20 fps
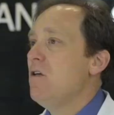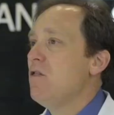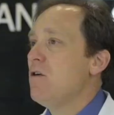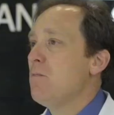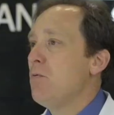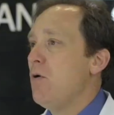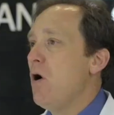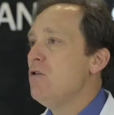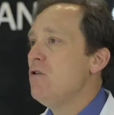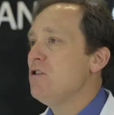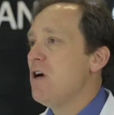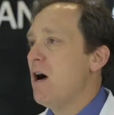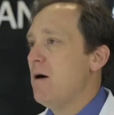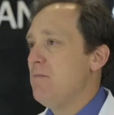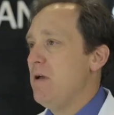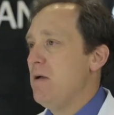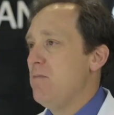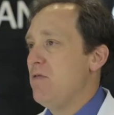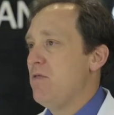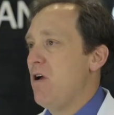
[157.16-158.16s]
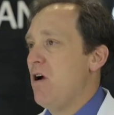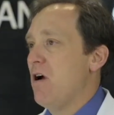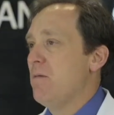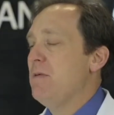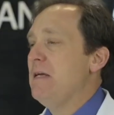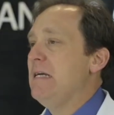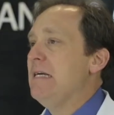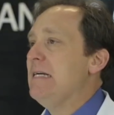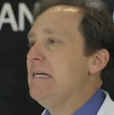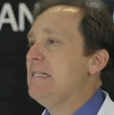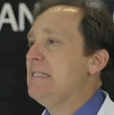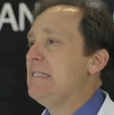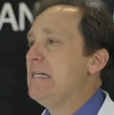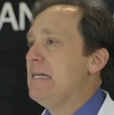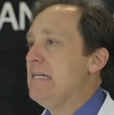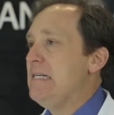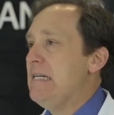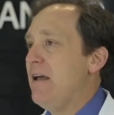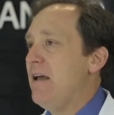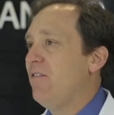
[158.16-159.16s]
The proton beam therapy is
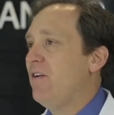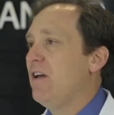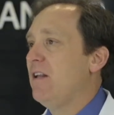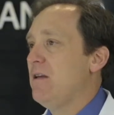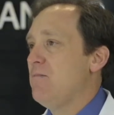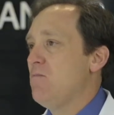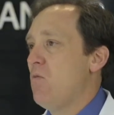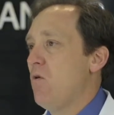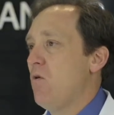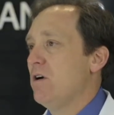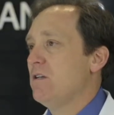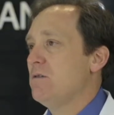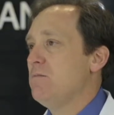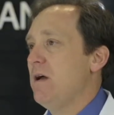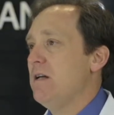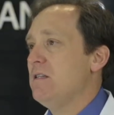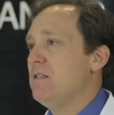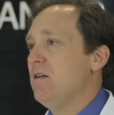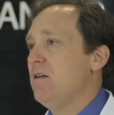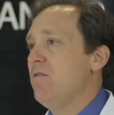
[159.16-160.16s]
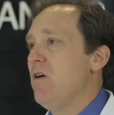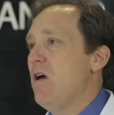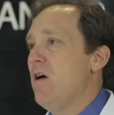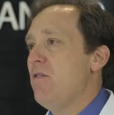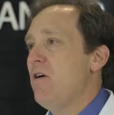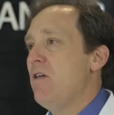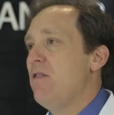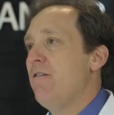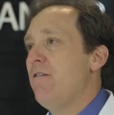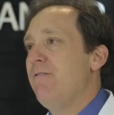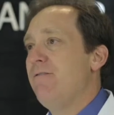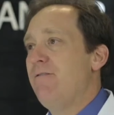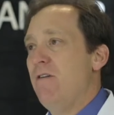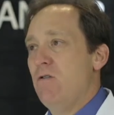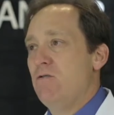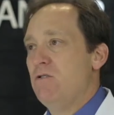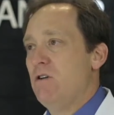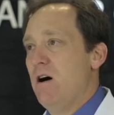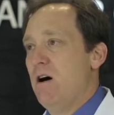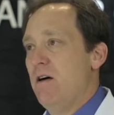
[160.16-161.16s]
significantly more expensive than the
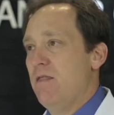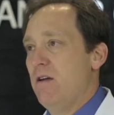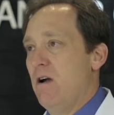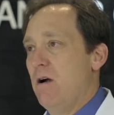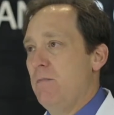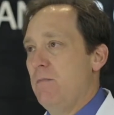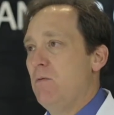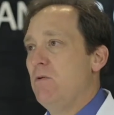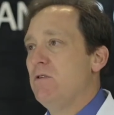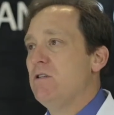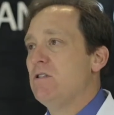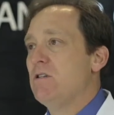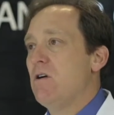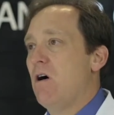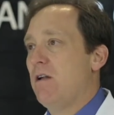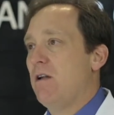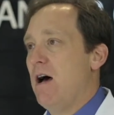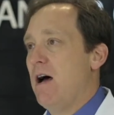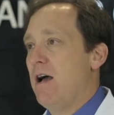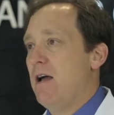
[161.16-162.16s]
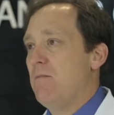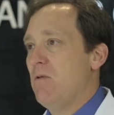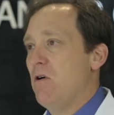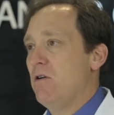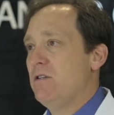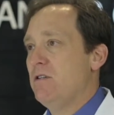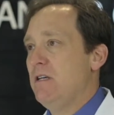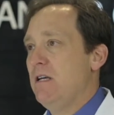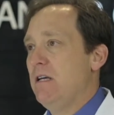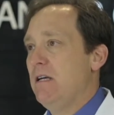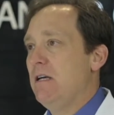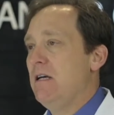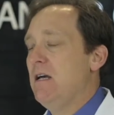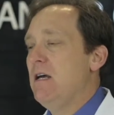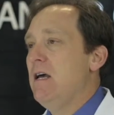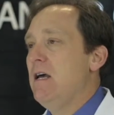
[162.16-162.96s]
photon therapy, which is called IMRT.